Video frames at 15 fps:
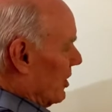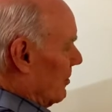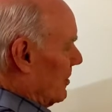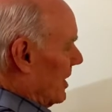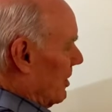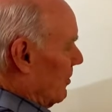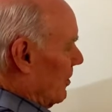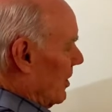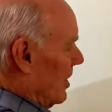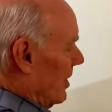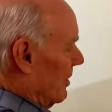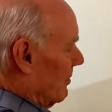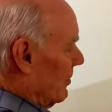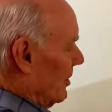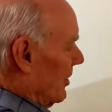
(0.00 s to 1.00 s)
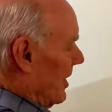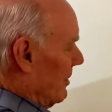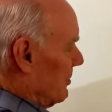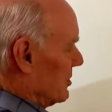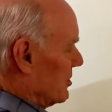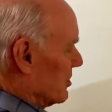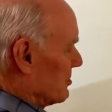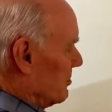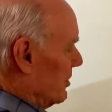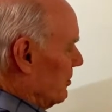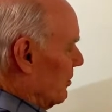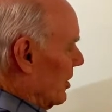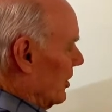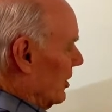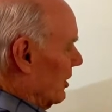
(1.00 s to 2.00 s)
about 1? Well, that would just be
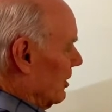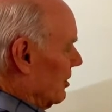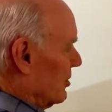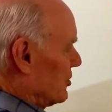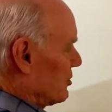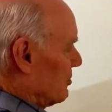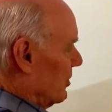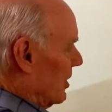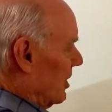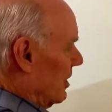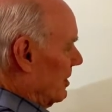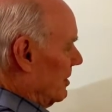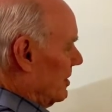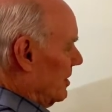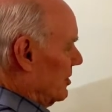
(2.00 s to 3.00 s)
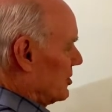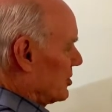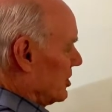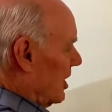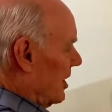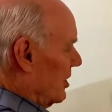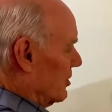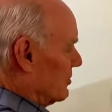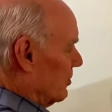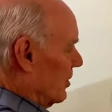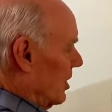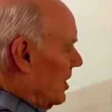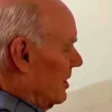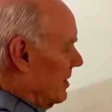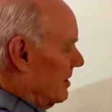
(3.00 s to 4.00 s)
one little square. Each side is
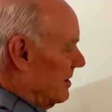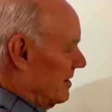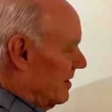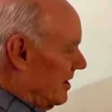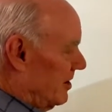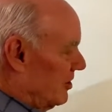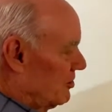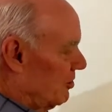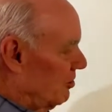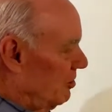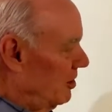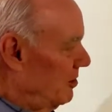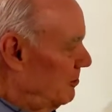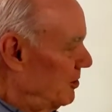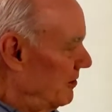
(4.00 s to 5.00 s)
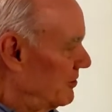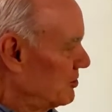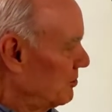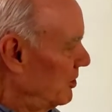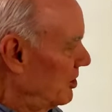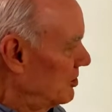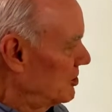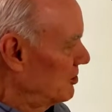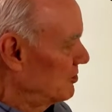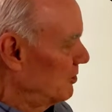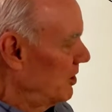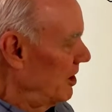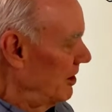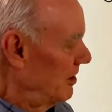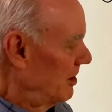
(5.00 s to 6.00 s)
1, and the total number of squares is
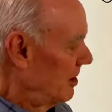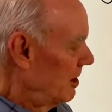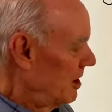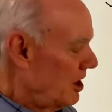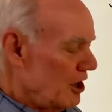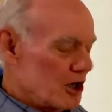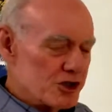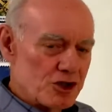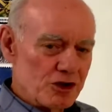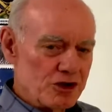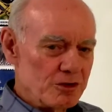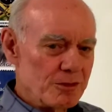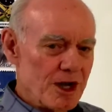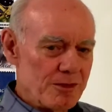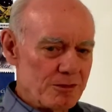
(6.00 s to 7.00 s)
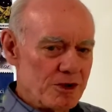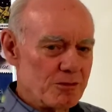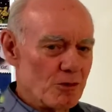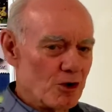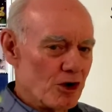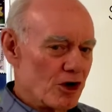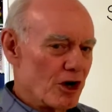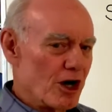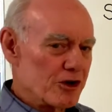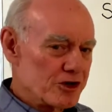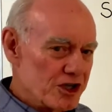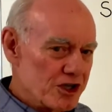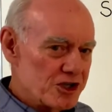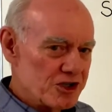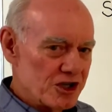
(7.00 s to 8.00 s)
1. So you might be more
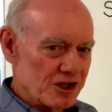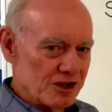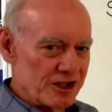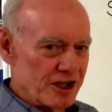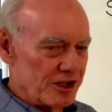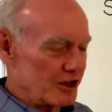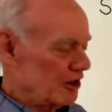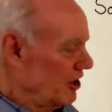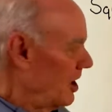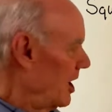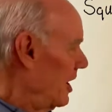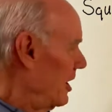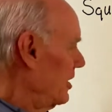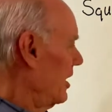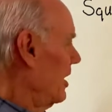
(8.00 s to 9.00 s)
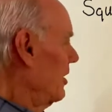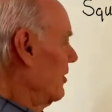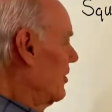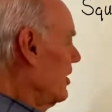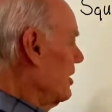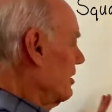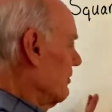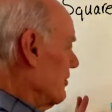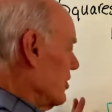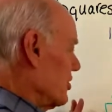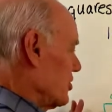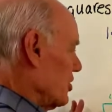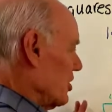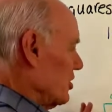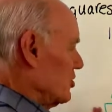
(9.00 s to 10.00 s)
artistically inclined and think of
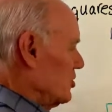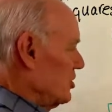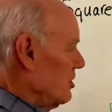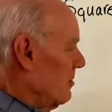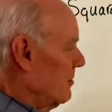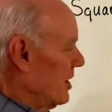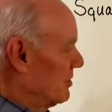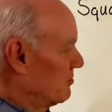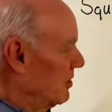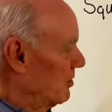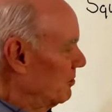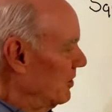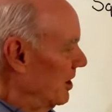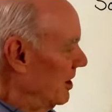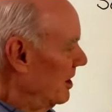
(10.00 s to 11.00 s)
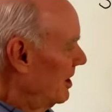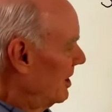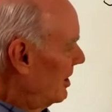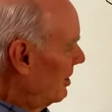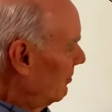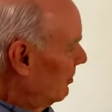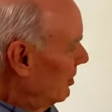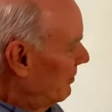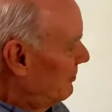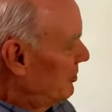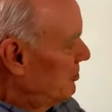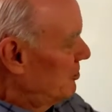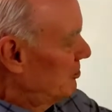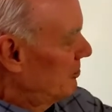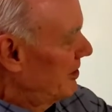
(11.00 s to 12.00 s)
this in a geometric way. Well, if you
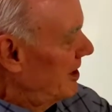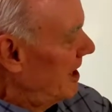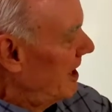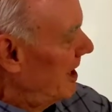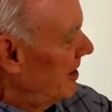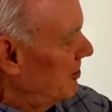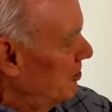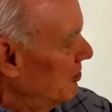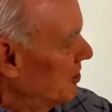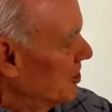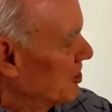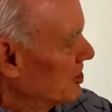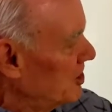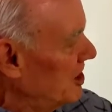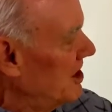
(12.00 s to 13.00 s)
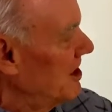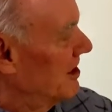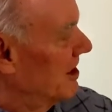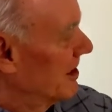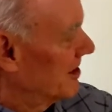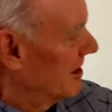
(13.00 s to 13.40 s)
do that, you can see that the